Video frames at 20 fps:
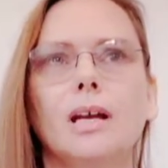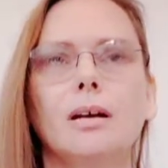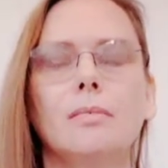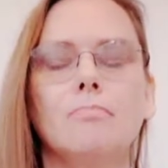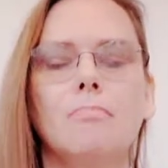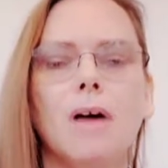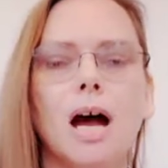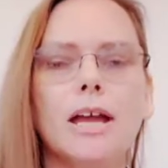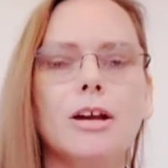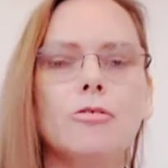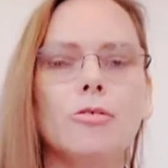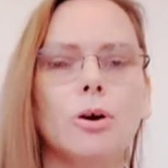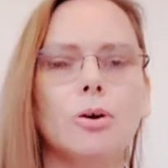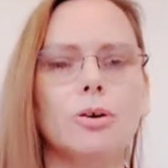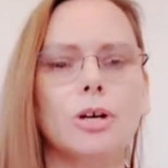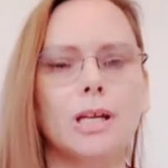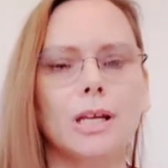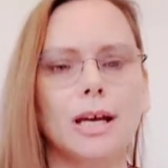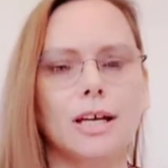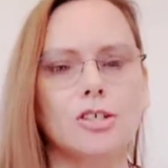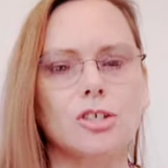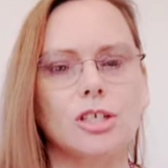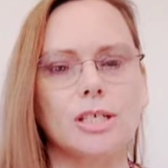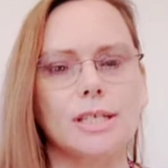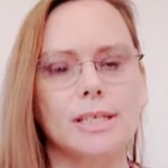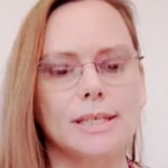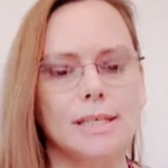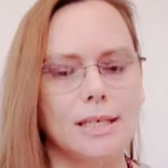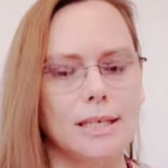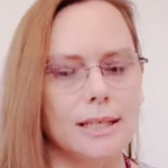micro
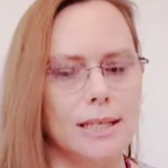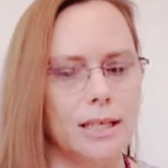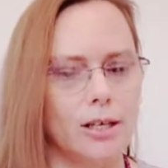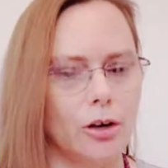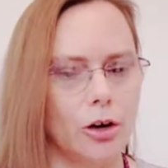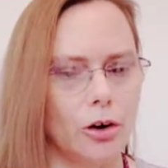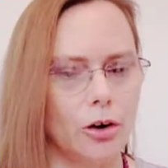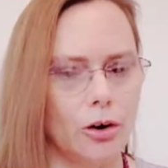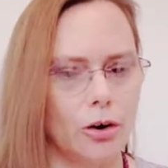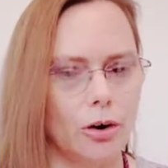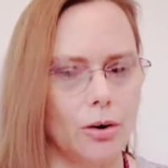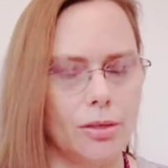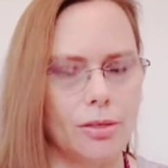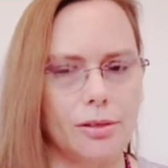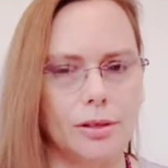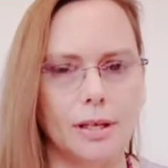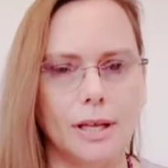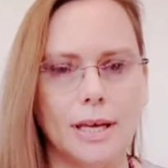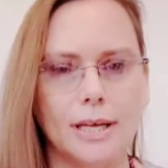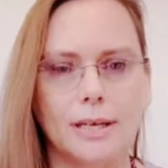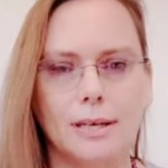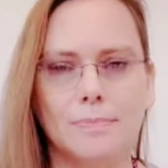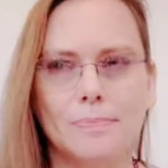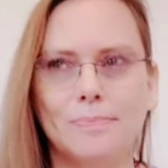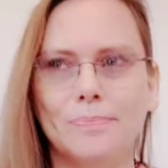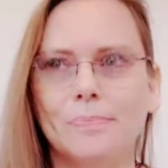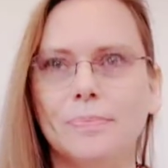connections in the earth. Like